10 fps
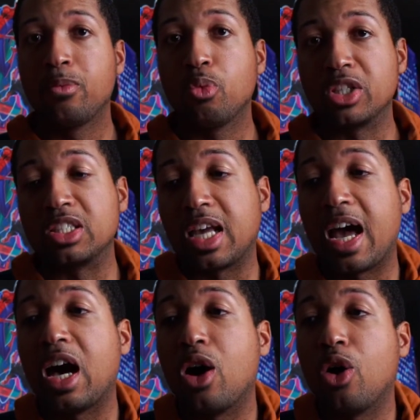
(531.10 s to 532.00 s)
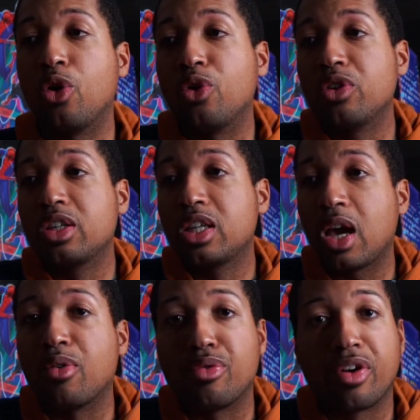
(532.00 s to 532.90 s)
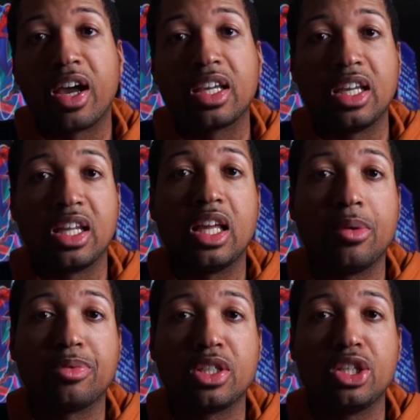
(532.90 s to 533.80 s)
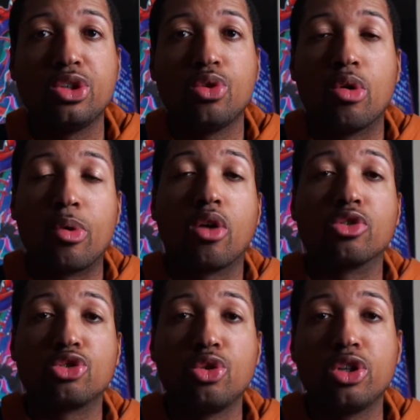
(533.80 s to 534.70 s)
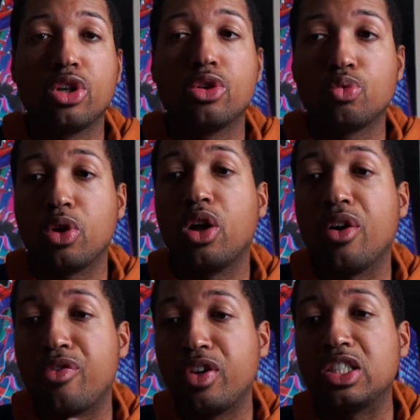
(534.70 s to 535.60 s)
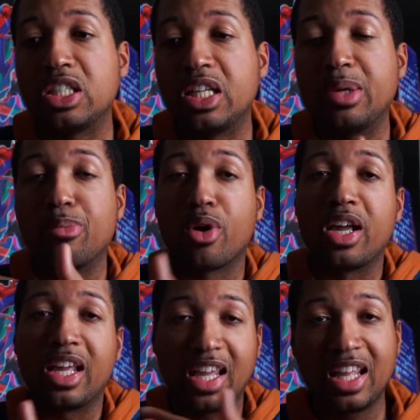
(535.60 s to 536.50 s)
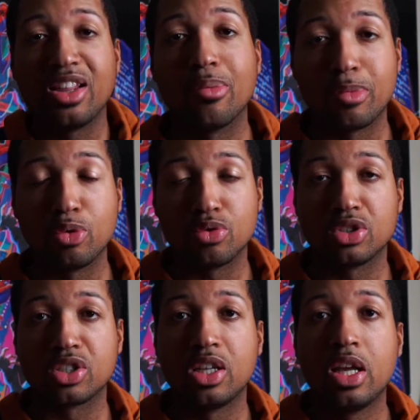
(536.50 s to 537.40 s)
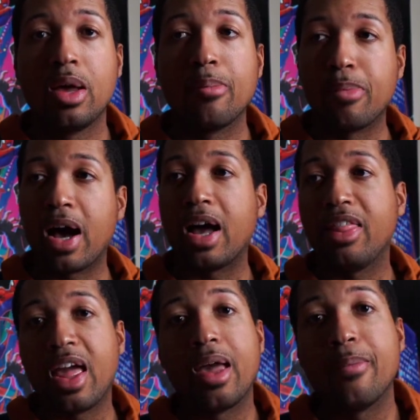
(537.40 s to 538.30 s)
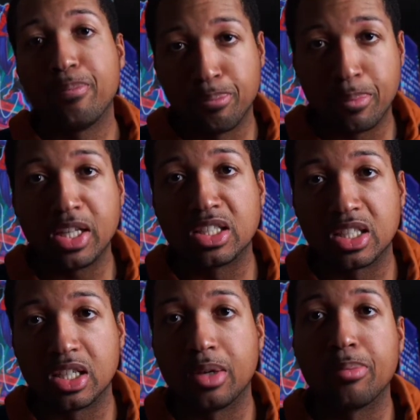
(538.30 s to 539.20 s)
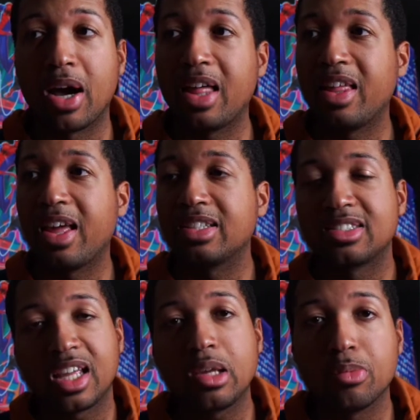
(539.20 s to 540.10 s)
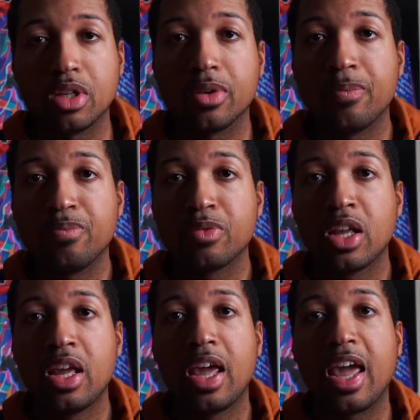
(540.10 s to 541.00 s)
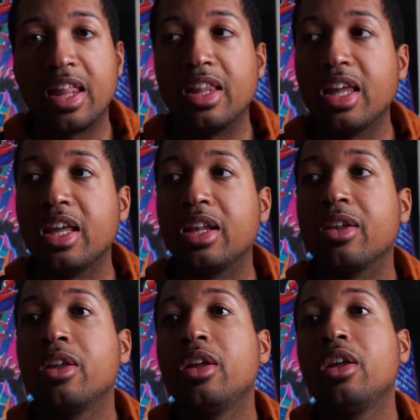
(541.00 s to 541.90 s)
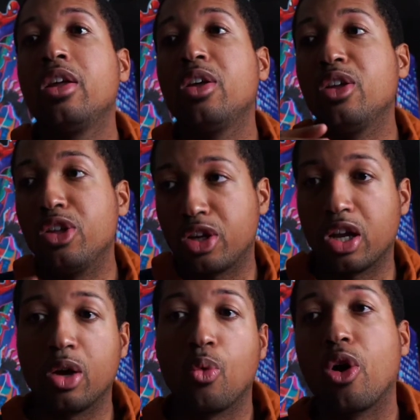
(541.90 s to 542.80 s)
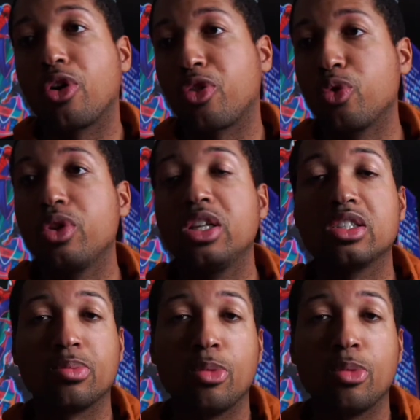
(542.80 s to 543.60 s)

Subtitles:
which is how Kevin Feige and the MCU or Marvel Studios will officially bring in the mutants, by that mention, by that statement. And then you're gonna work through these